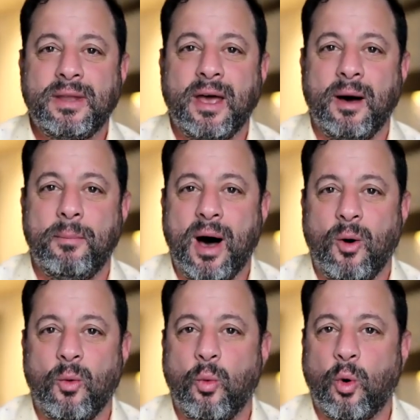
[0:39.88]

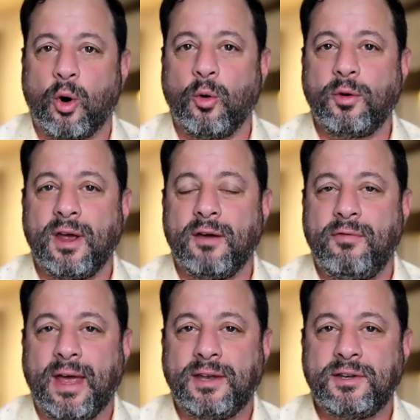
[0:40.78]
about world
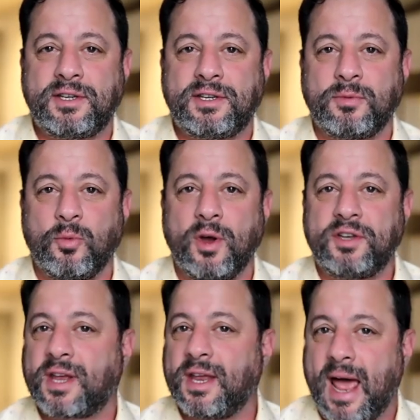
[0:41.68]
events,
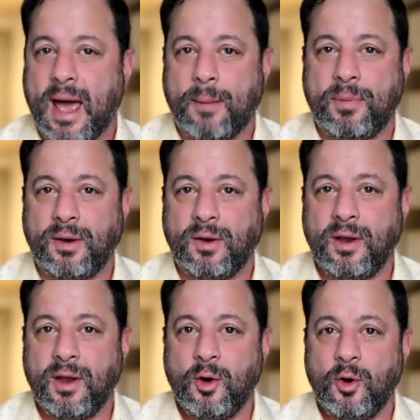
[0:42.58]
what's going to happen,
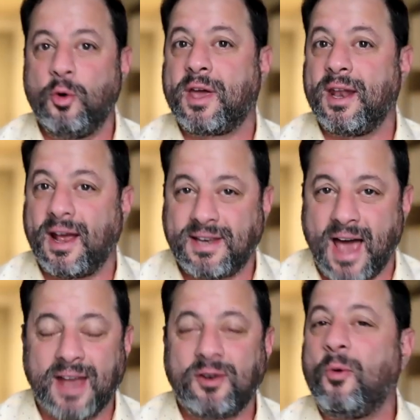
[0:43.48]
who can I tell?
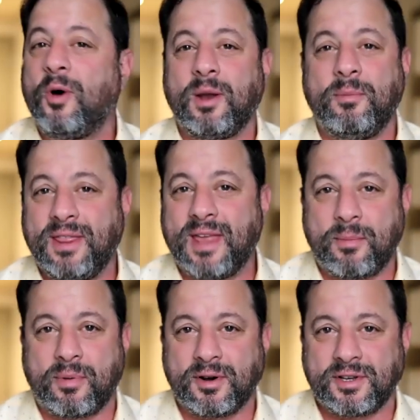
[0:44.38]
I don't want to be
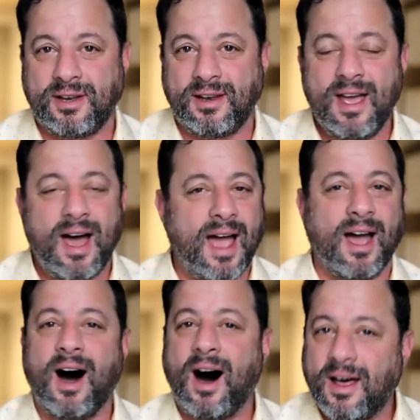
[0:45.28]
that person. I
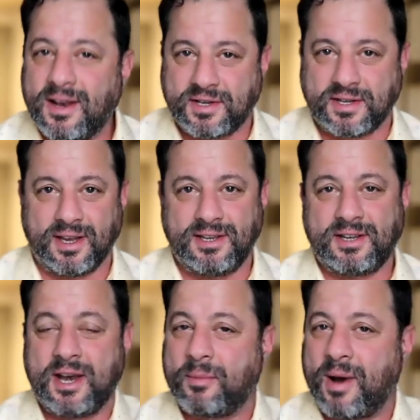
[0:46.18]
honestly,
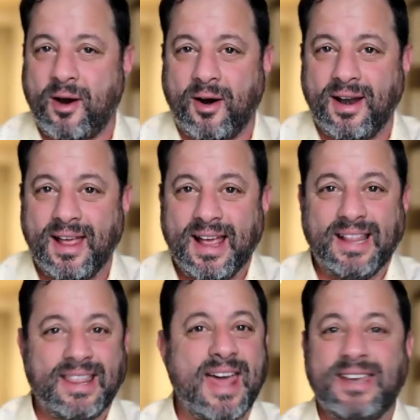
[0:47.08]
just hear my heart,
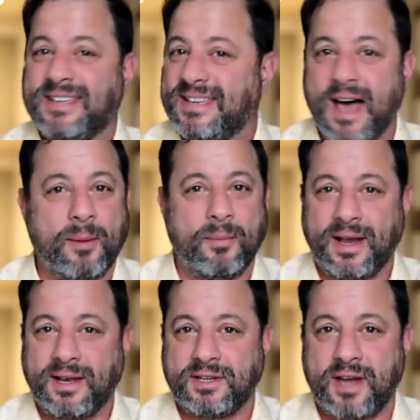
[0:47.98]
that is not
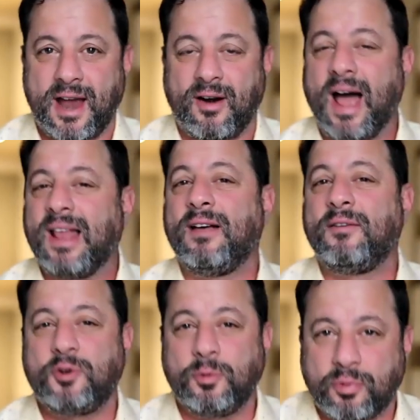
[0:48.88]
my desire. I
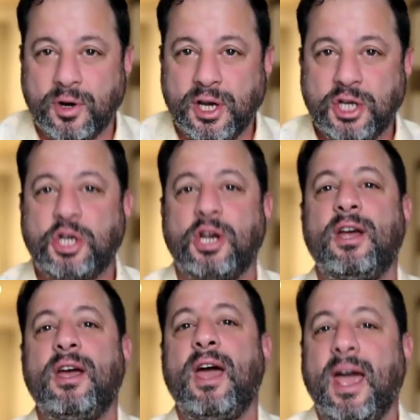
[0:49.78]
love to preach
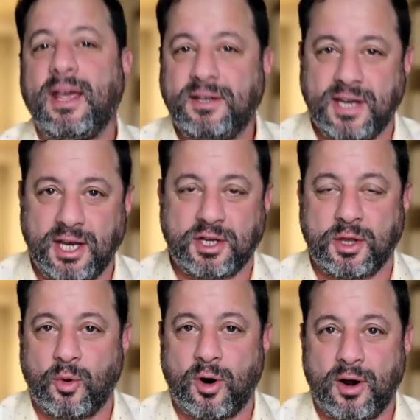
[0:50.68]
and teach
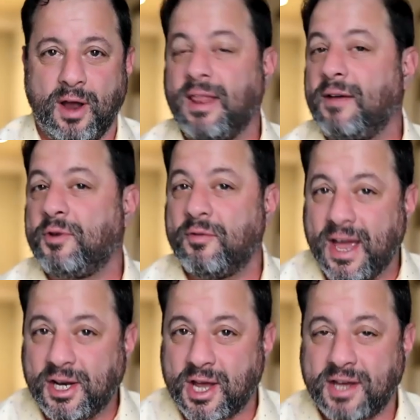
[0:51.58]
the word. I love to
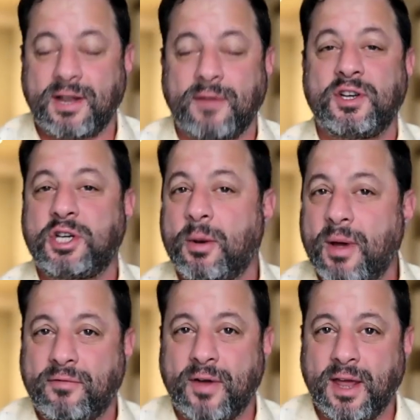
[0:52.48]
evangelize. I love to share
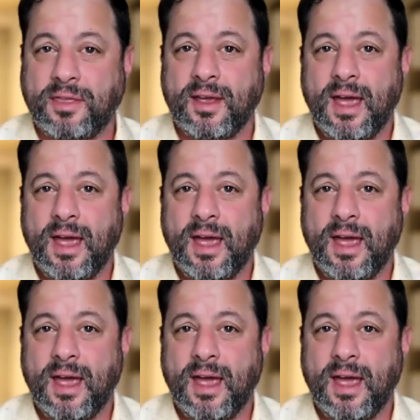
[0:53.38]
my faith.